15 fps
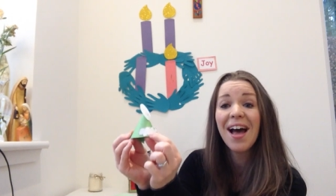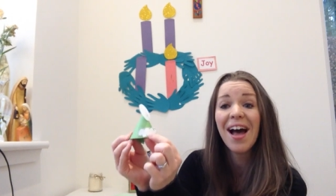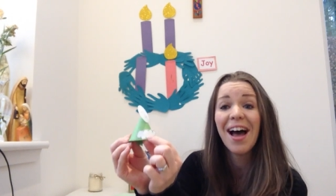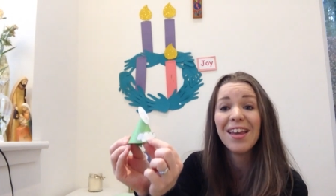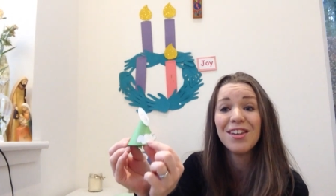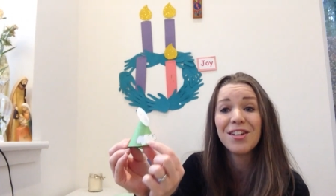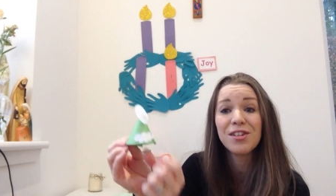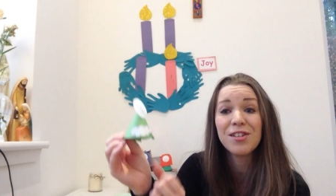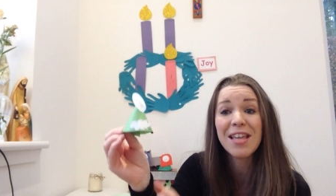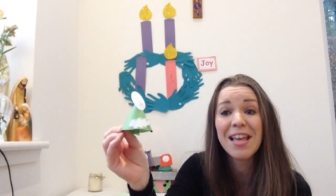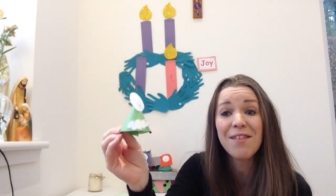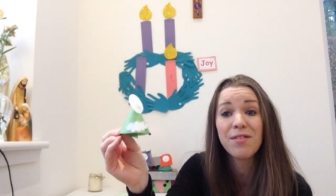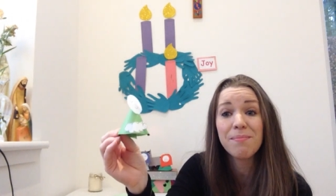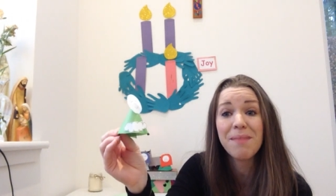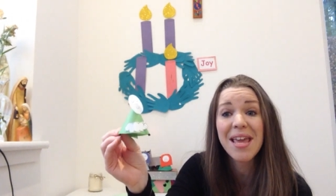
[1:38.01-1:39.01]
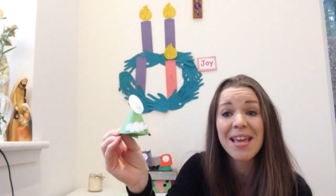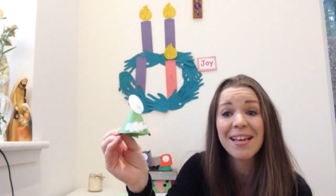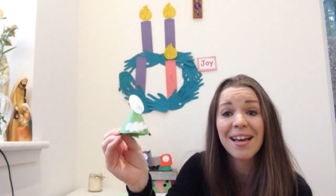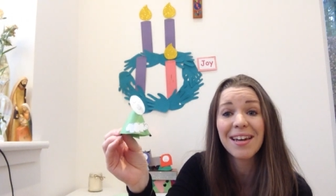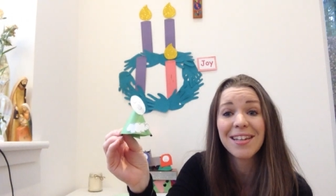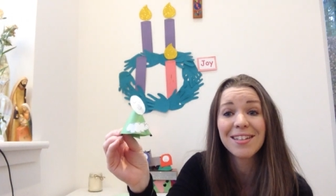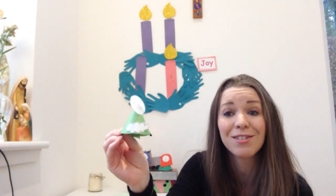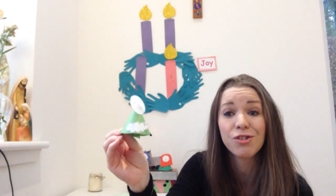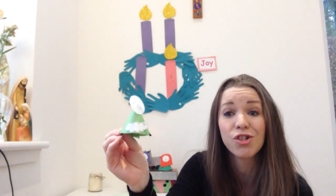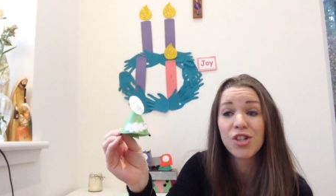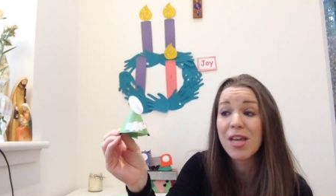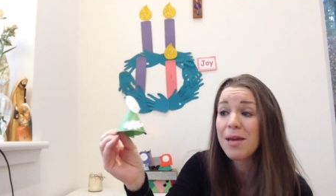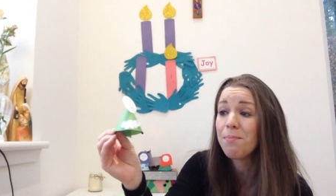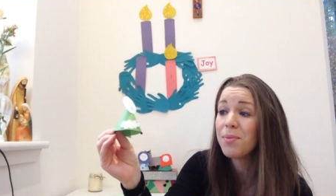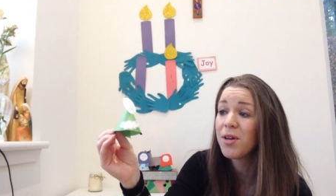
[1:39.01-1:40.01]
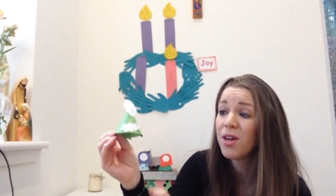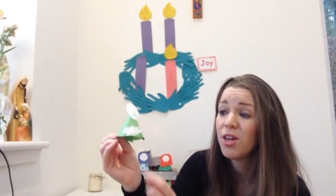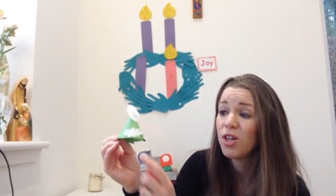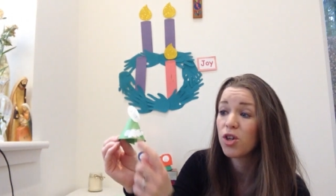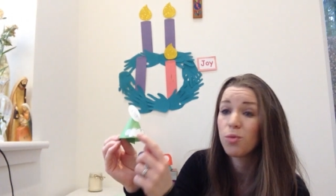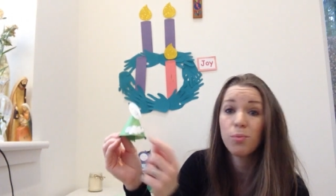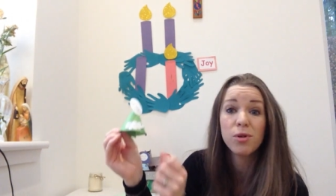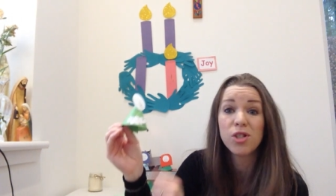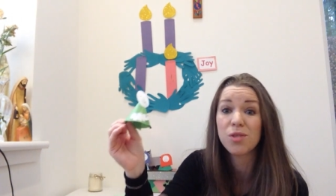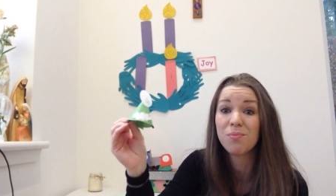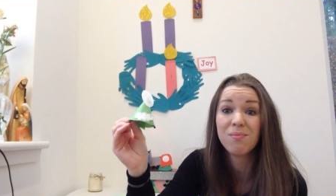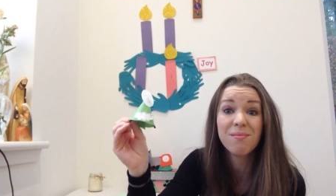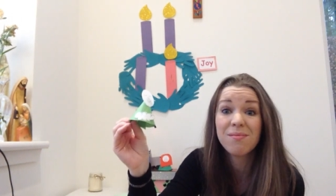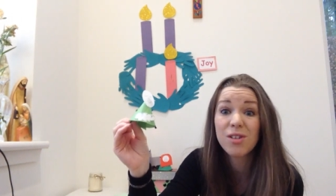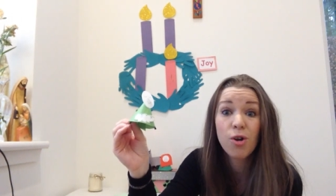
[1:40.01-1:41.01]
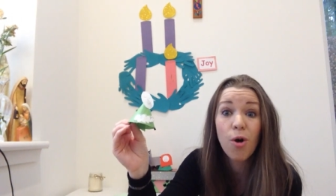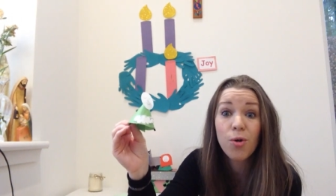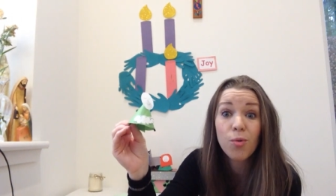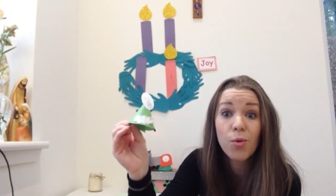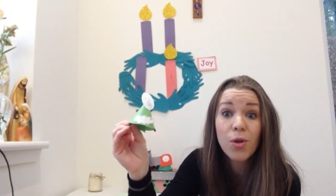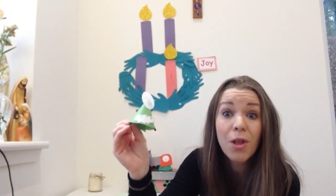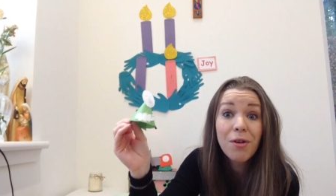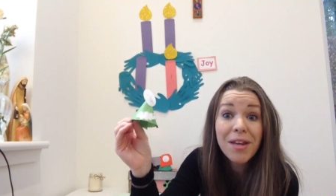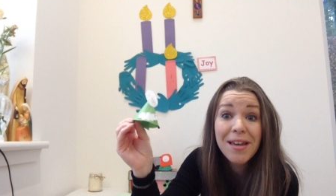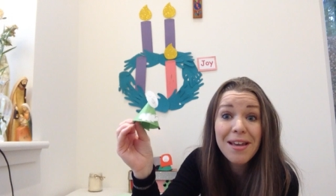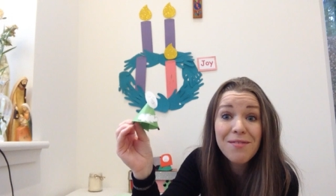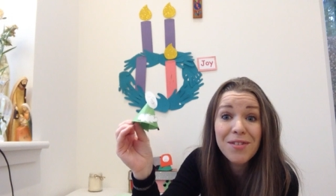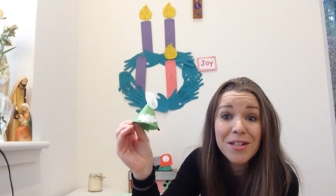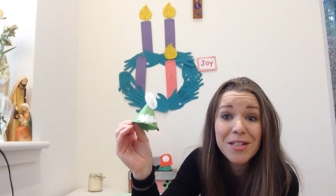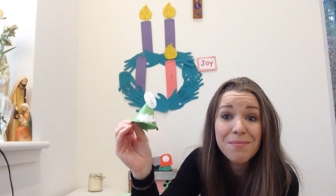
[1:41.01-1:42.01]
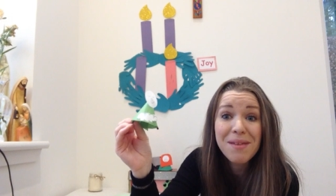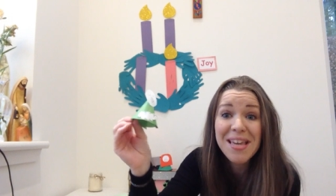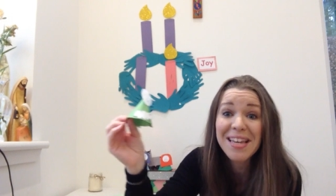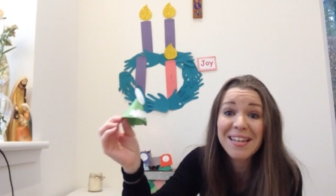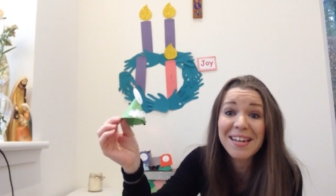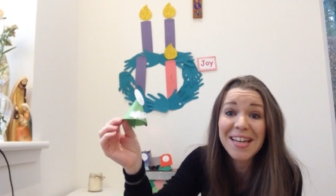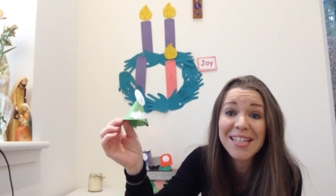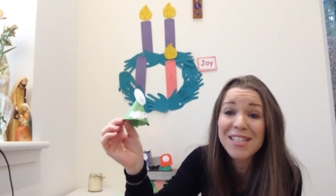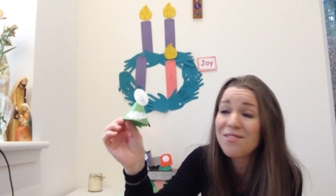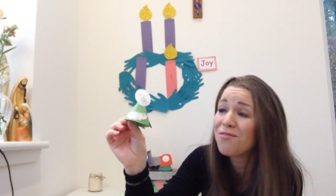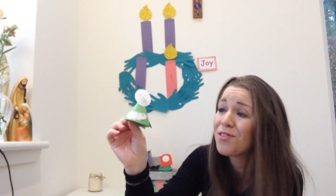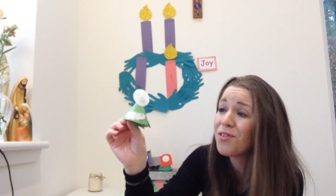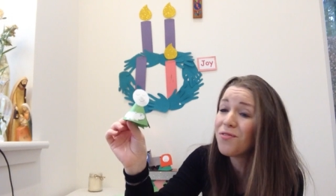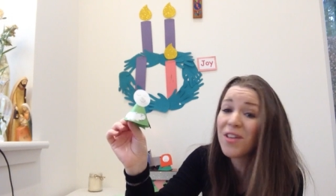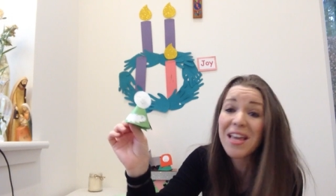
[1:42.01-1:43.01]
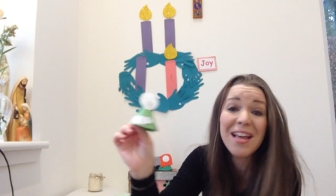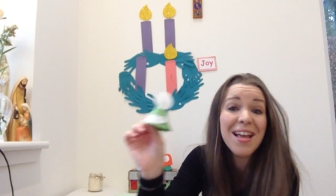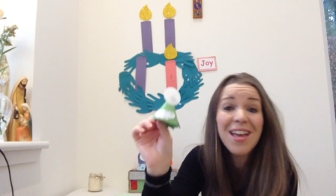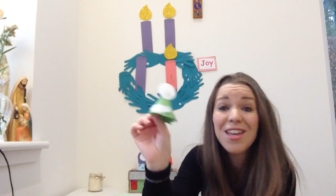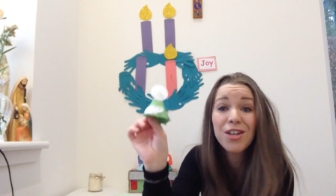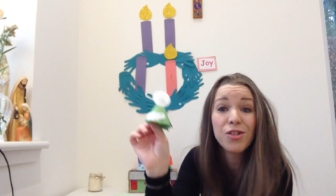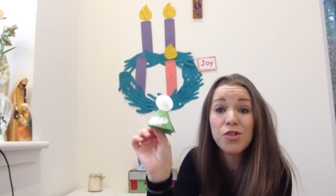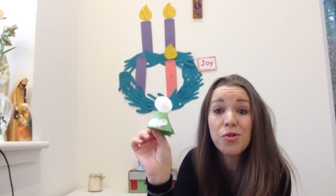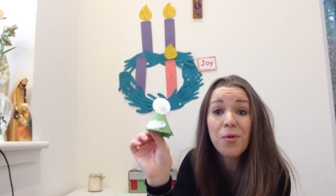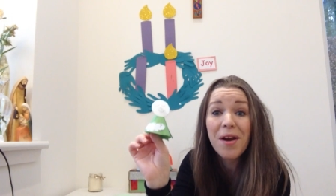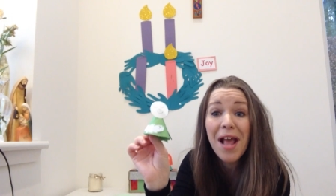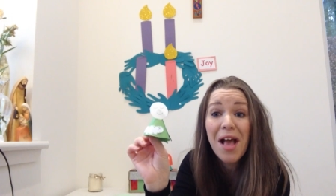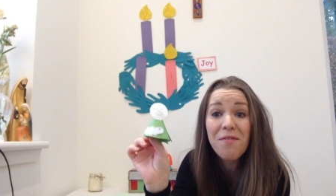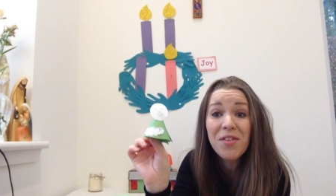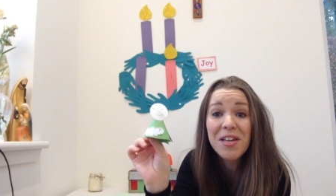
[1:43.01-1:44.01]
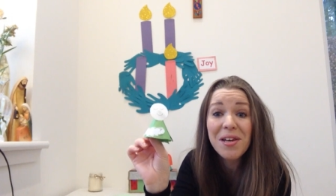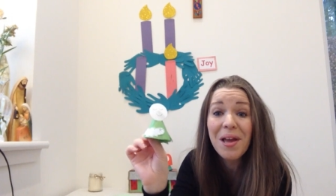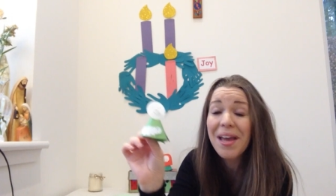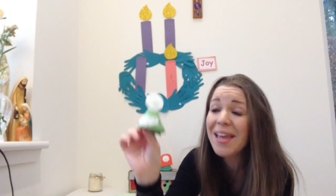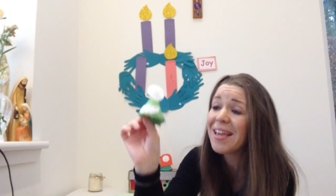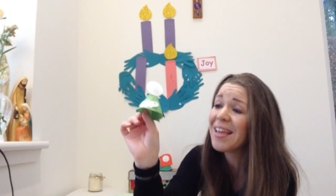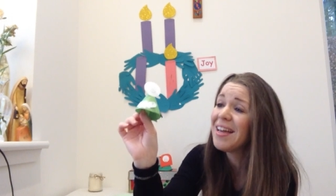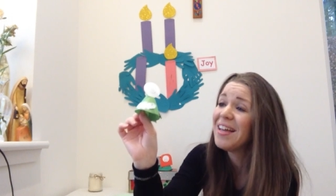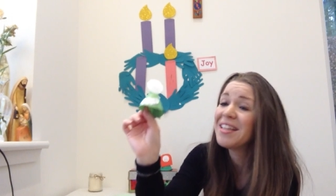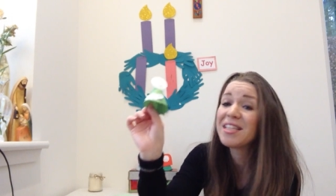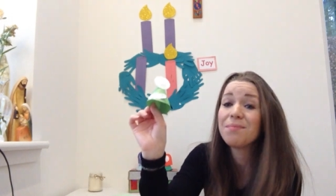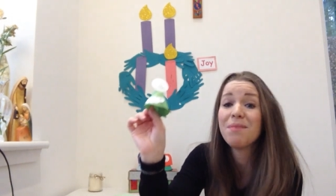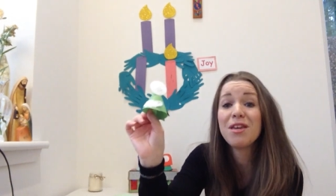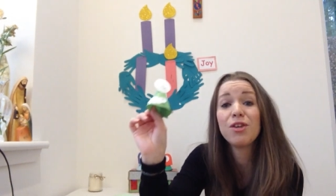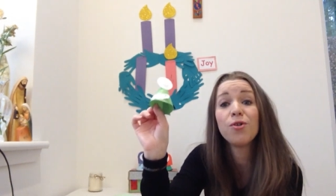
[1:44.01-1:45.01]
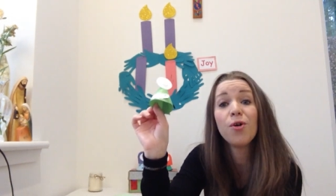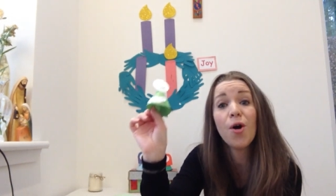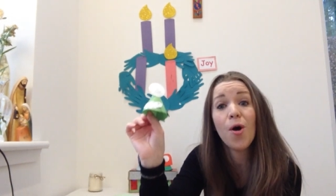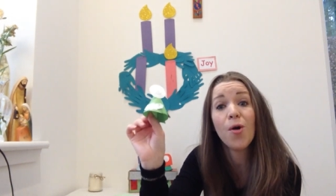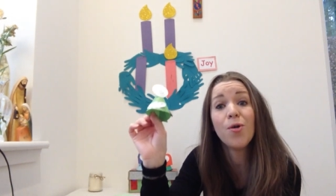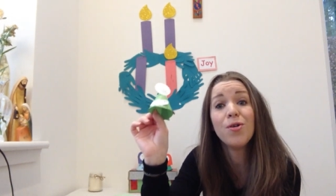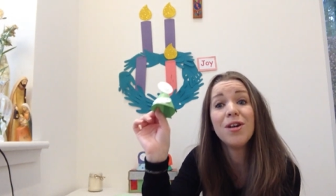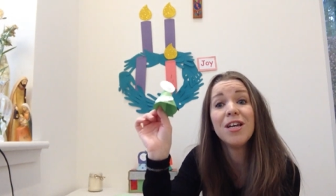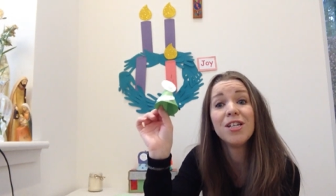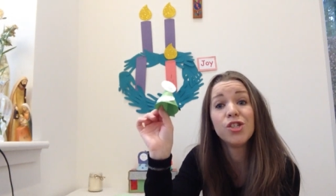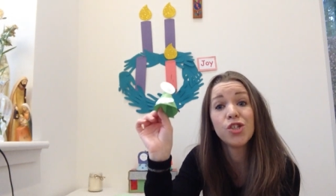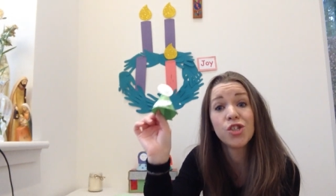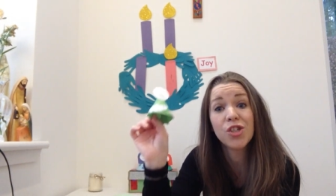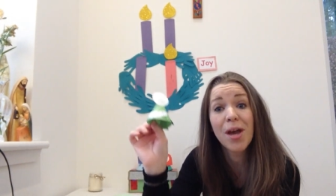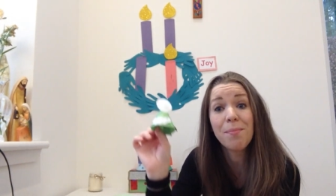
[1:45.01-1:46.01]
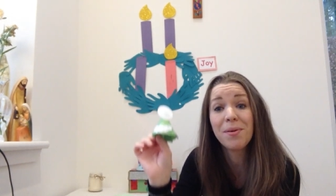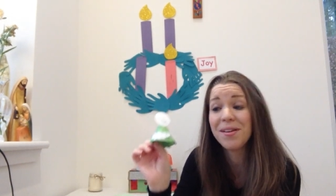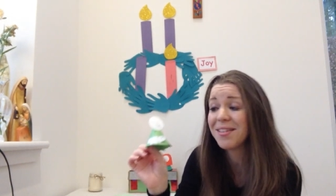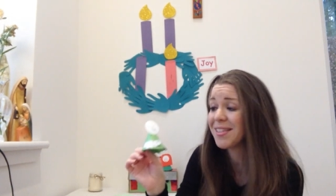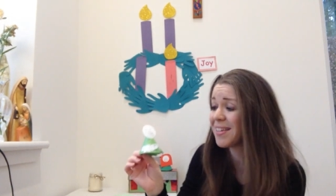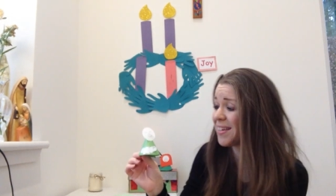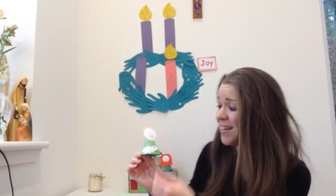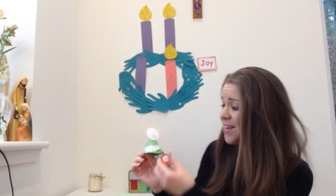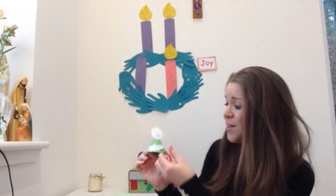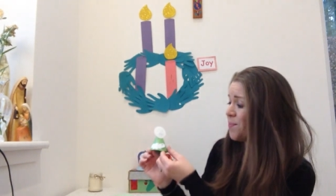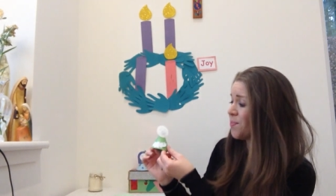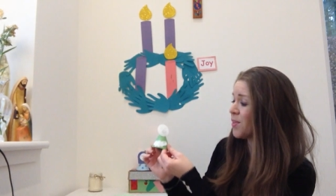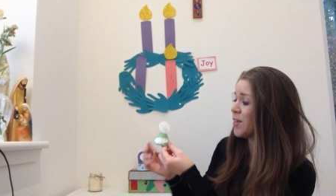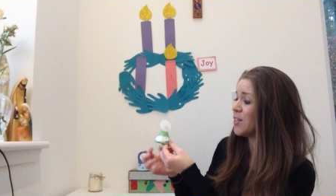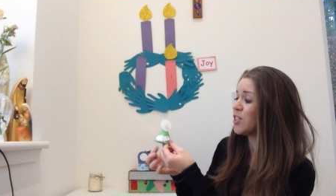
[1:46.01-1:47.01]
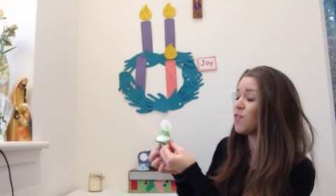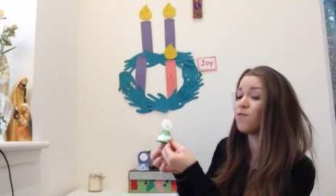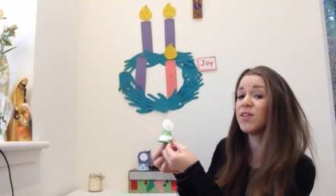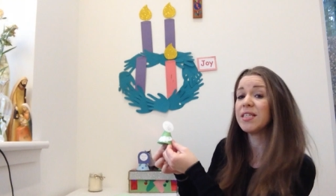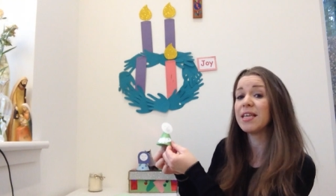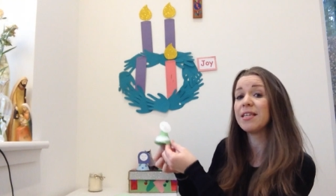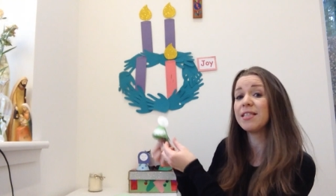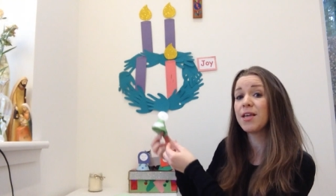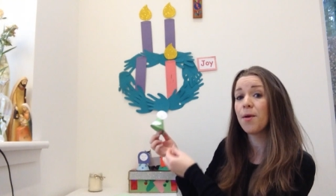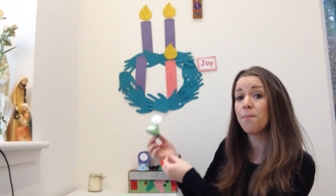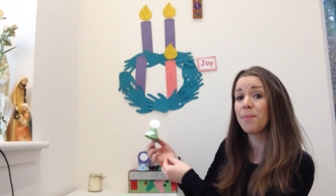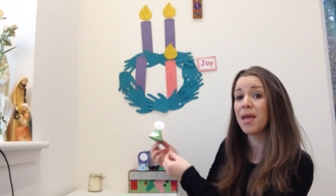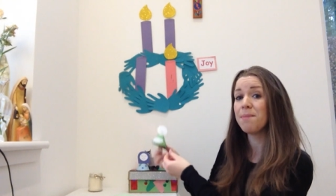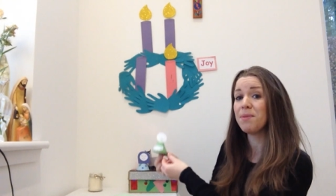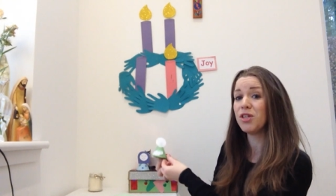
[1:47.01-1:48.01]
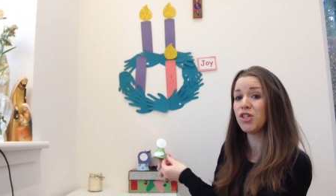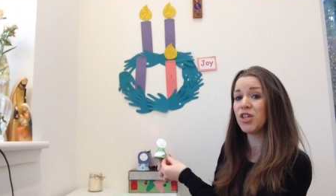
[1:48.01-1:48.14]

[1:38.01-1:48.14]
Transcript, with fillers: And you could even make a little sheep. You could put some cotton wool on even to make it nice and fluffy. You can do whatever you like to make your own shepherd to visit baby